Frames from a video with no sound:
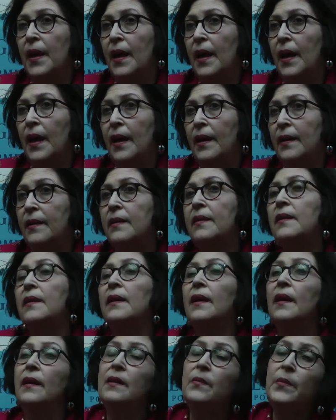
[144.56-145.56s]
And
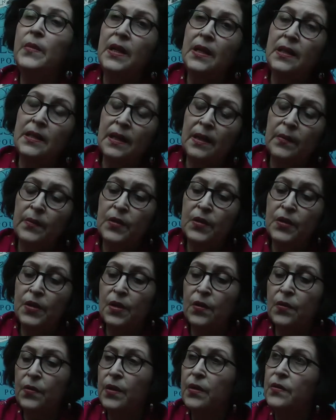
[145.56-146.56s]
in the meantime, the
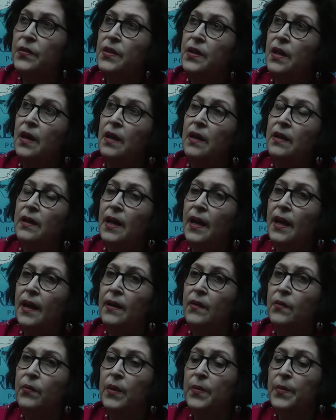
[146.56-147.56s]
show goes on,
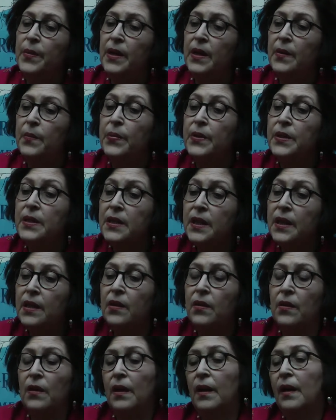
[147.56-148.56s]
and women in
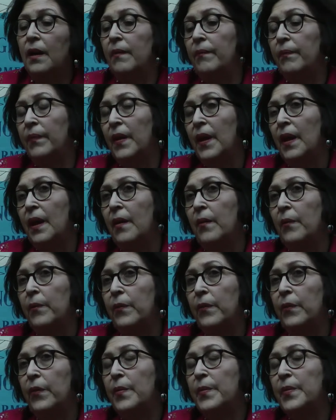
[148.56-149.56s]
particular,
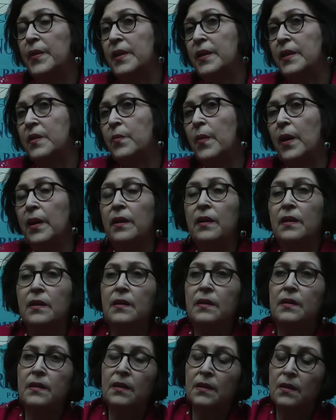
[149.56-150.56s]
women as
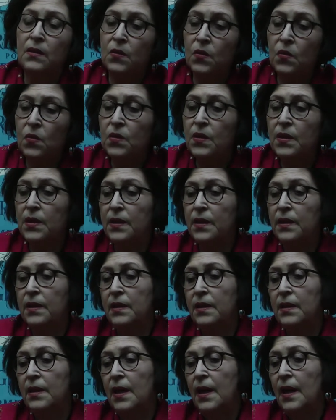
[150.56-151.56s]
mothers, as
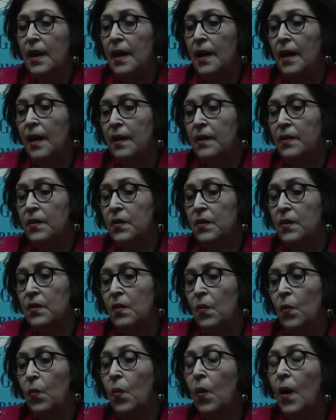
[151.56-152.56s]
daughters, as
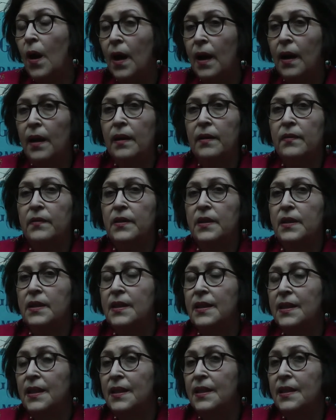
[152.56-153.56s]
wives, as
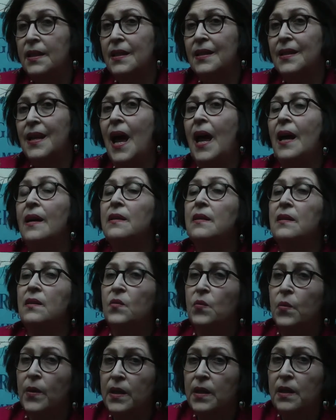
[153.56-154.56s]
sisters, and
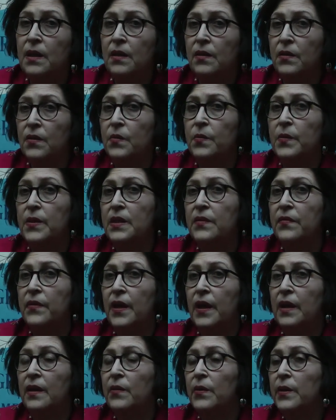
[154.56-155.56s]
as widows, mustn't
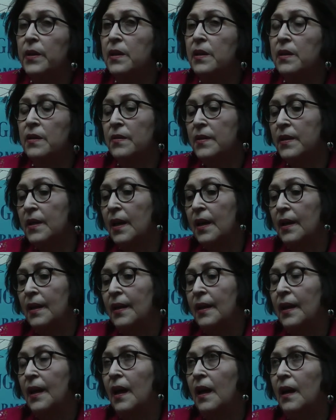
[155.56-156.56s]
forget the widows,
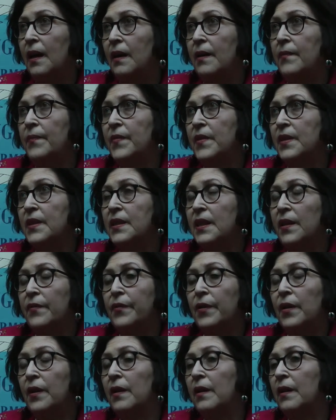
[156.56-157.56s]

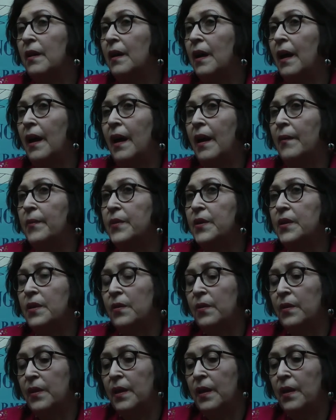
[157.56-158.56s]
suffer
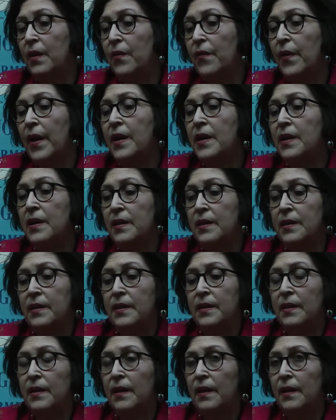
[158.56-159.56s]
absolutely
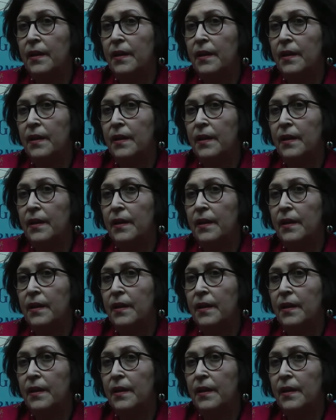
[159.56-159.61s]
horrendous